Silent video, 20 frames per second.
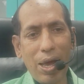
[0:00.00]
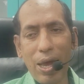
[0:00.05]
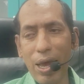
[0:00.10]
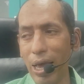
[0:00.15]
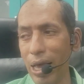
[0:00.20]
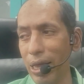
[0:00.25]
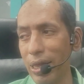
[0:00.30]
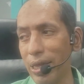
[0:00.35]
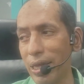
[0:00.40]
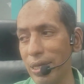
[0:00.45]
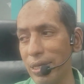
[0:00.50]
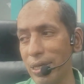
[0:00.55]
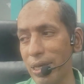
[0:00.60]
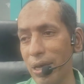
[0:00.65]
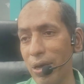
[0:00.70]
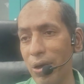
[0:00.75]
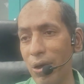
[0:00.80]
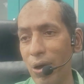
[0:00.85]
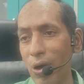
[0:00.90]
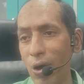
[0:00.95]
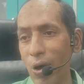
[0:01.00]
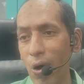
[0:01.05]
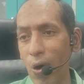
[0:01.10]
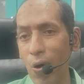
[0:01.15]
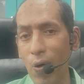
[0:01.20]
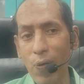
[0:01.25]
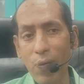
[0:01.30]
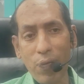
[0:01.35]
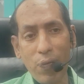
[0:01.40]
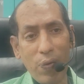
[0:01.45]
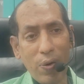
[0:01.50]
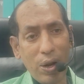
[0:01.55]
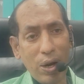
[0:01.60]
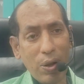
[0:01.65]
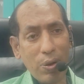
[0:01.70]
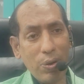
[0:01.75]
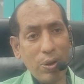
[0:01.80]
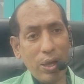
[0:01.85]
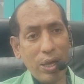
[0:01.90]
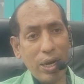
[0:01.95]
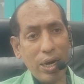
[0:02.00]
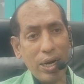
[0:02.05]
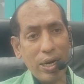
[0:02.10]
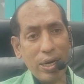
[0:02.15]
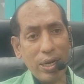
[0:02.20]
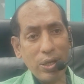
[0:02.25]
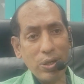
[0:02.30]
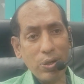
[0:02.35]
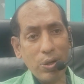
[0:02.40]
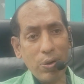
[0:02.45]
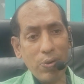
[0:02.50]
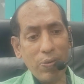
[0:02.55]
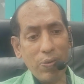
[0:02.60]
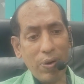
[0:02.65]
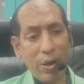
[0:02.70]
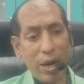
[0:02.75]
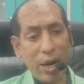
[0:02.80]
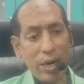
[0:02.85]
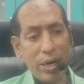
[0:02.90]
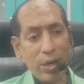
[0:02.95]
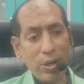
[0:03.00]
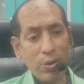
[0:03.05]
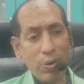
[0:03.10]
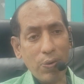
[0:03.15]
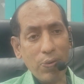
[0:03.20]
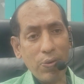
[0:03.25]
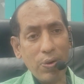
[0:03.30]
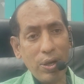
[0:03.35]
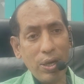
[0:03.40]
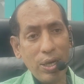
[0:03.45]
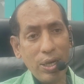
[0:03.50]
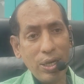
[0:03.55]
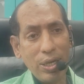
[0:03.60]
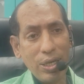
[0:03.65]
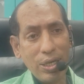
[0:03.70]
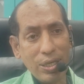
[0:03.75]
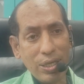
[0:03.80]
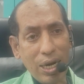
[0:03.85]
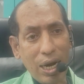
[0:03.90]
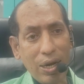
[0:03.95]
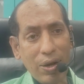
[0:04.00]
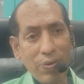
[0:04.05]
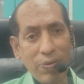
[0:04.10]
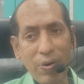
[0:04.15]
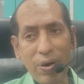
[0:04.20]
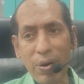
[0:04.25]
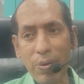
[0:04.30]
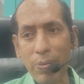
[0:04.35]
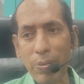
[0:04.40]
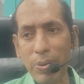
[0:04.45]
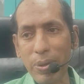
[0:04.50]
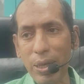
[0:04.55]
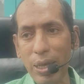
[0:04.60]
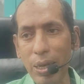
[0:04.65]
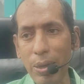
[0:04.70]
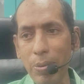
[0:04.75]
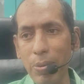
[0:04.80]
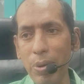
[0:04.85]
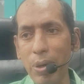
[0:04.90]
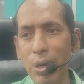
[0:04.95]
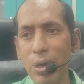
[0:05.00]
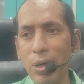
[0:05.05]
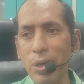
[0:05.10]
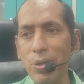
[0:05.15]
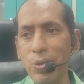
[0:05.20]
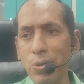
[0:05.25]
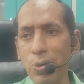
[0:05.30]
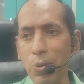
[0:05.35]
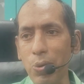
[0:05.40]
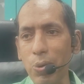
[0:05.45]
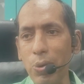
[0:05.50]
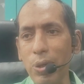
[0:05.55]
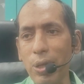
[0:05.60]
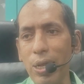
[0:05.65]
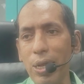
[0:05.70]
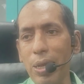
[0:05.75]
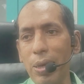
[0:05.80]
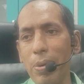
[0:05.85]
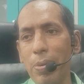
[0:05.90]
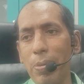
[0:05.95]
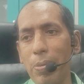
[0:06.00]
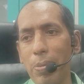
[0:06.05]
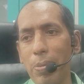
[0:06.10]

And they say one of the varieties of stratified epithelium is urothelium.